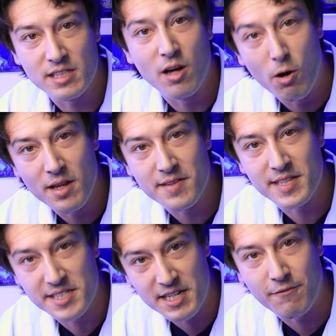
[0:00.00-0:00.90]
all of
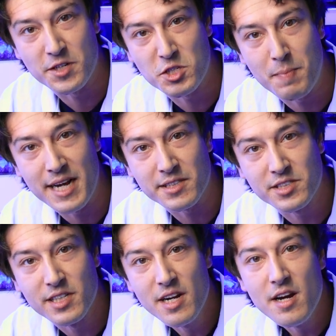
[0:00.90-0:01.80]
this different
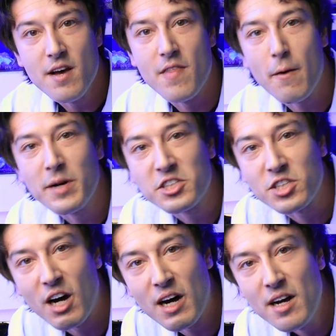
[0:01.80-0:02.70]
space. Then we
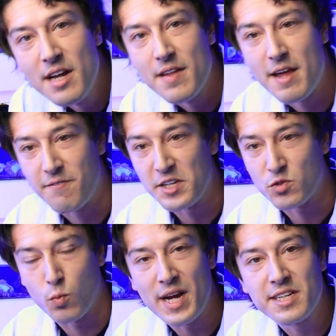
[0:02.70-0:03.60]
saw if these
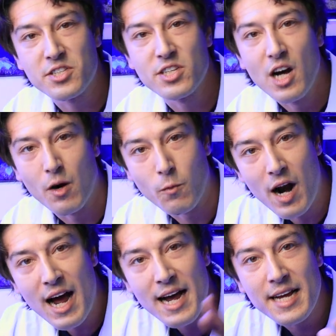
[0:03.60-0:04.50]
wastes
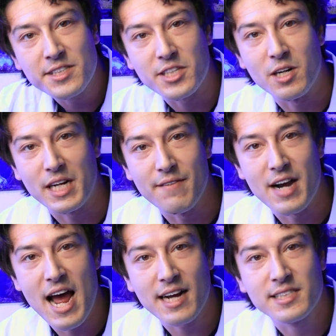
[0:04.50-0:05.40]
arise and are given
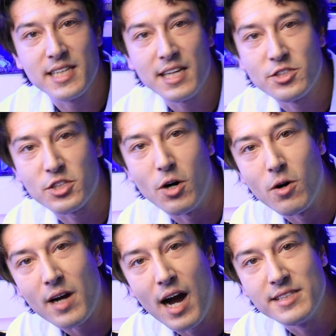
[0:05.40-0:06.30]
access to
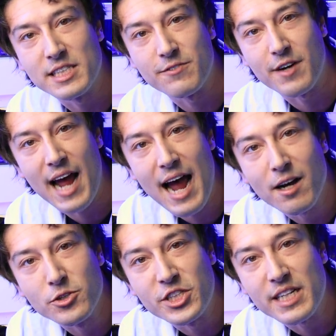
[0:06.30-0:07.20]
all kinds of different
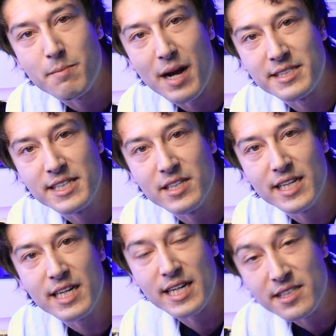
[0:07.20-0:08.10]
algae and
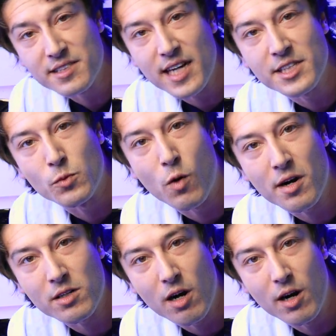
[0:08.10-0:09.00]
bacteria inside the
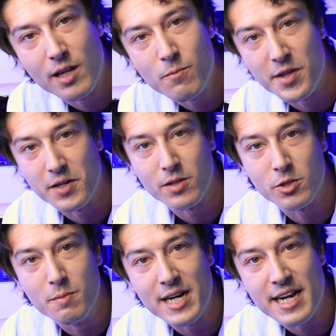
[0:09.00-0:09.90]
water column when they're
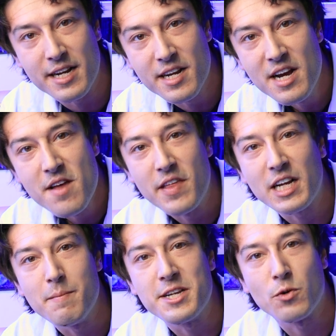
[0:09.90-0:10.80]
illuminated, they
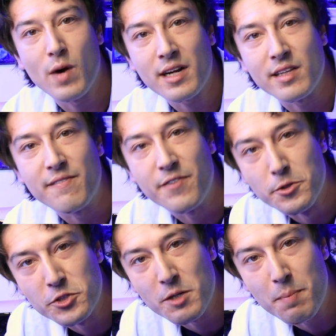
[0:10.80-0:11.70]
can be directly
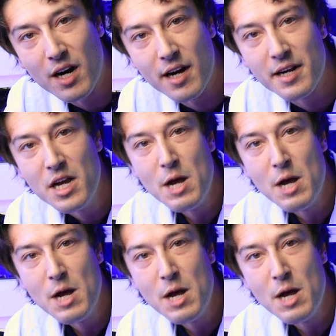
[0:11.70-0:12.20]
filtered upon